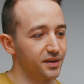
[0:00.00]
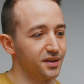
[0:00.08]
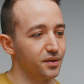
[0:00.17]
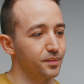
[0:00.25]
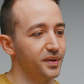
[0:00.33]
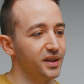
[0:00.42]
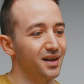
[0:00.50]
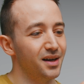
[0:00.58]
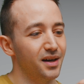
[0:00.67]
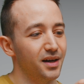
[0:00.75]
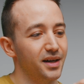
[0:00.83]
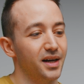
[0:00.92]
This would be
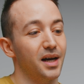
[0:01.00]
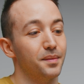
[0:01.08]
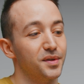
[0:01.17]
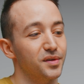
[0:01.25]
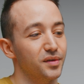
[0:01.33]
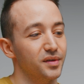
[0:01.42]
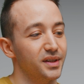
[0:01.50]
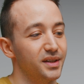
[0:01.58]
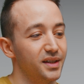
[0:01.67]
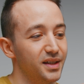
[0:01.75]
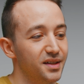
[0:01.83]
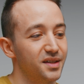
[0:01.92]
an
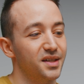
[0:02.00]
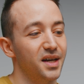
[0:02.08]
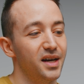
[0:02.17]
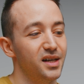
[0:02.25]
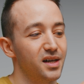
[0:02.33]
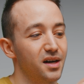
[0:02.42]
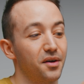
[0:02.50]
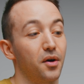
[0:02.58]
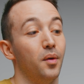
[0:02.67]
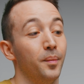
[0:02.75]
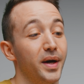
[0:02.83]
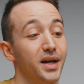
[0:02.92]
absolutely insane
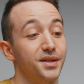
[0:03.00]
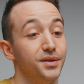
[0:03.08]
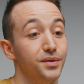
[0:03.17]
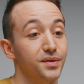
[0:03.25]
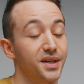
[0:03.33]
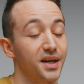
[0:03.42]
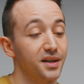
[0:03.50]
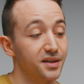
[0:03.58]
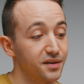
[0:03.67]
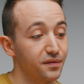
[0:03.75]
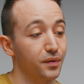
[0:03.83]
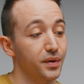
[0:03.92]
compact use
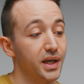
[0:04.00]
case for